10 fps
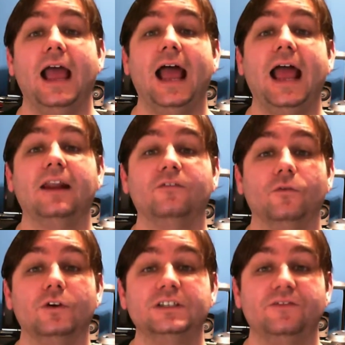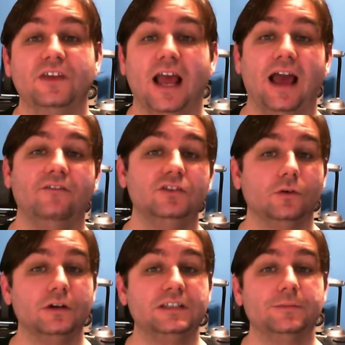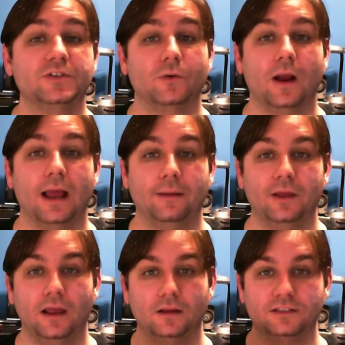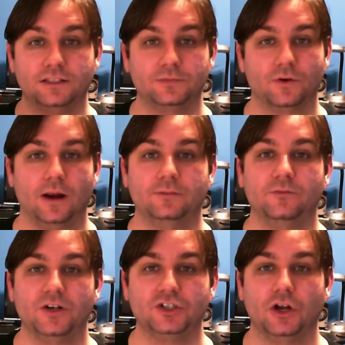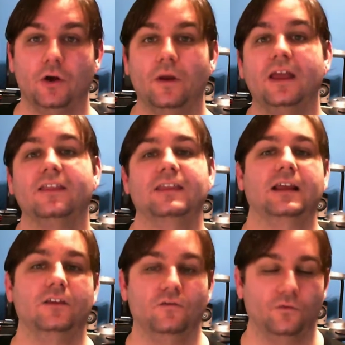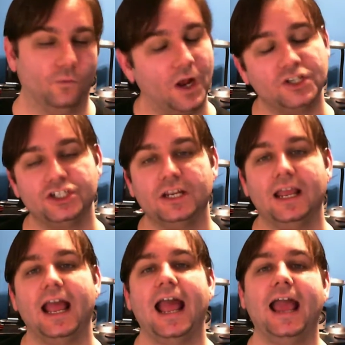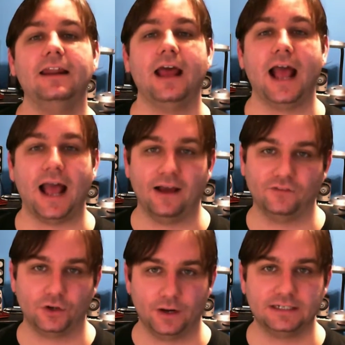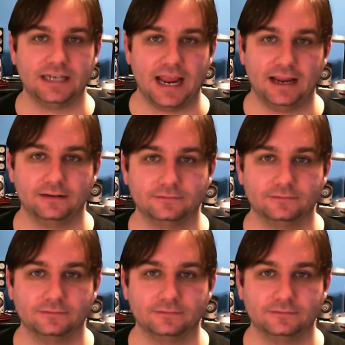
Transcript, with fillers: And of course, if you haven't already subscribed, subscribe to my show. Thank you for watching and have a great day.